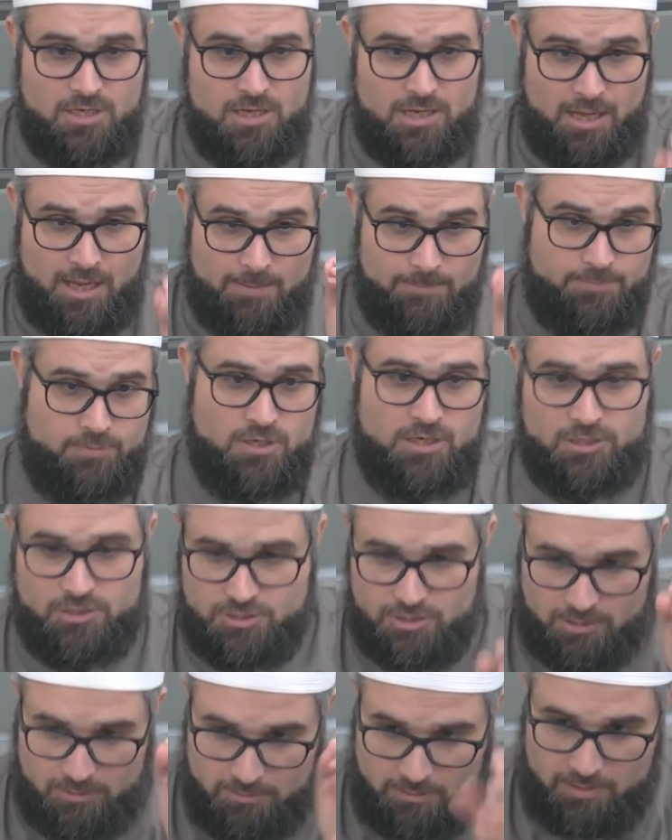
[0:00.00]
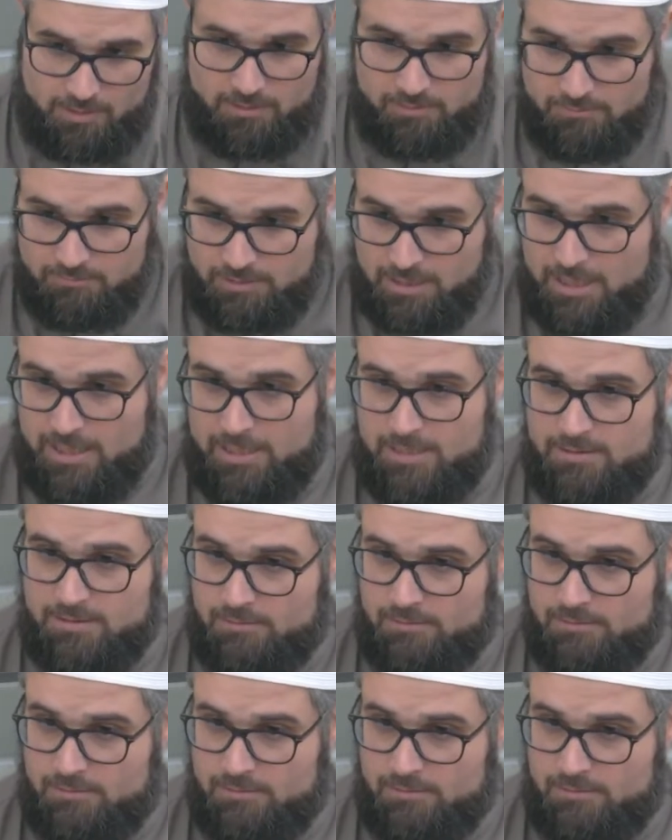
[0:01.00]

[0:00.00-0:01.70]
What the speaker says: and preach and guide,